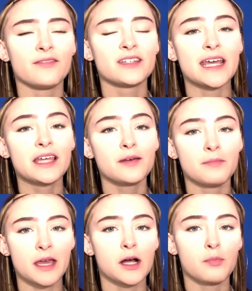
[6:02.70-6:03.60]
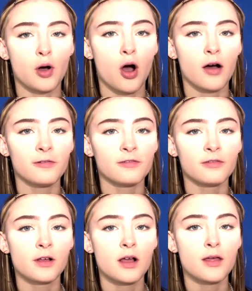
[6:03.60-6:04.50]
take the makeup off
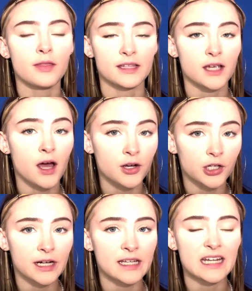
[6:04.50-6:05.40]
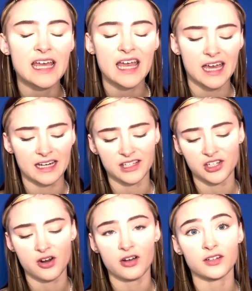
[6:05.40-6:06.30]
that's under it, and it's
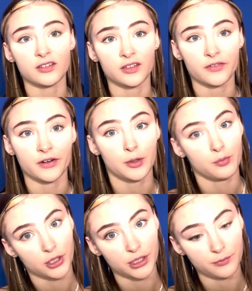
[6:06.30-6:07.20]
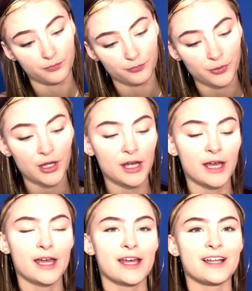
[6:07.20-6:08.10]
not gonna look very pretty.
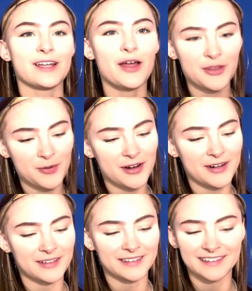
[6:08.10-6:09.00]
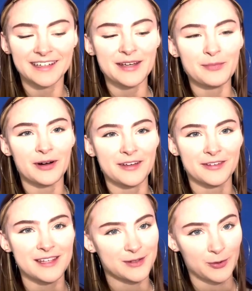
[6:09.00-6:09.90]
Not that we're looking pretty for
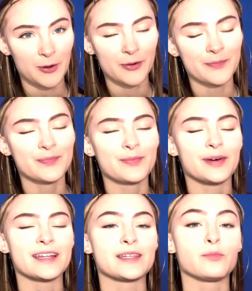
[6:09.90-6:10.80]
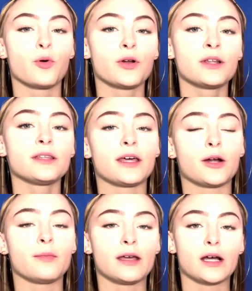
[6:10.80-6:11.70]
this role, but it's important that our
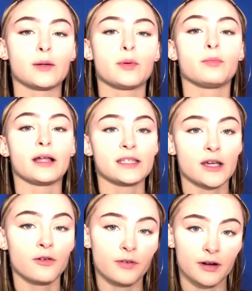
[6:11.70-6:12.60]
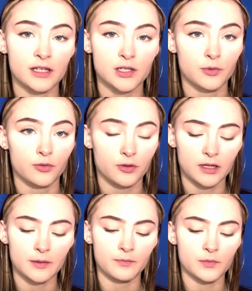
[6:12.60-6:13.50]
makeup blends out very
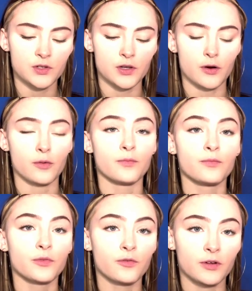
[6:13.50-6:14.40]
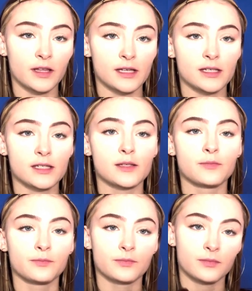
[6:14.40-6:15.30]
smoothly. So for this,
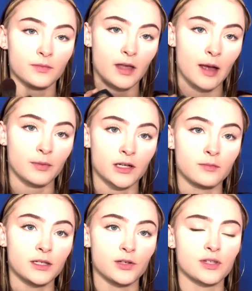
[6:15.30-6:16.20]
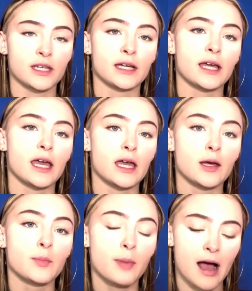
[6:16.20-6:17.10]
I'm gonna be using a
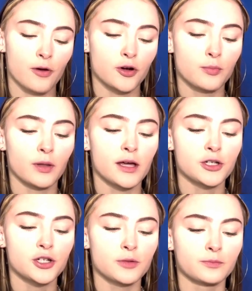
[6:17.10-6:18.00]
powdered blush.